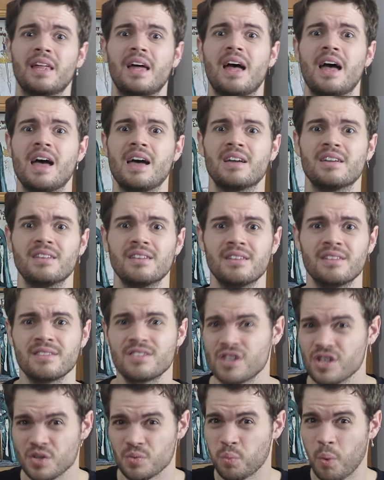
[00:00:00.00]
there?
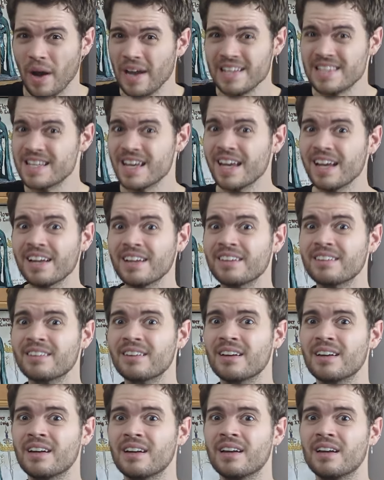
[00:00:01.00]
Just waiting?
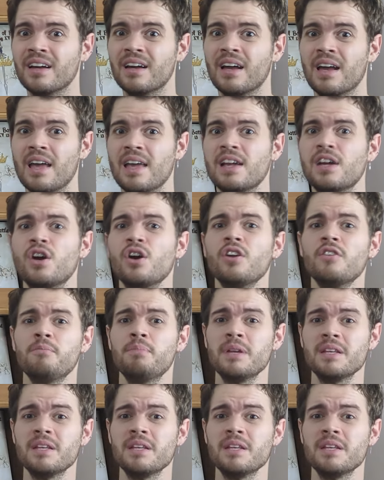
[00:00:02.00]
He could have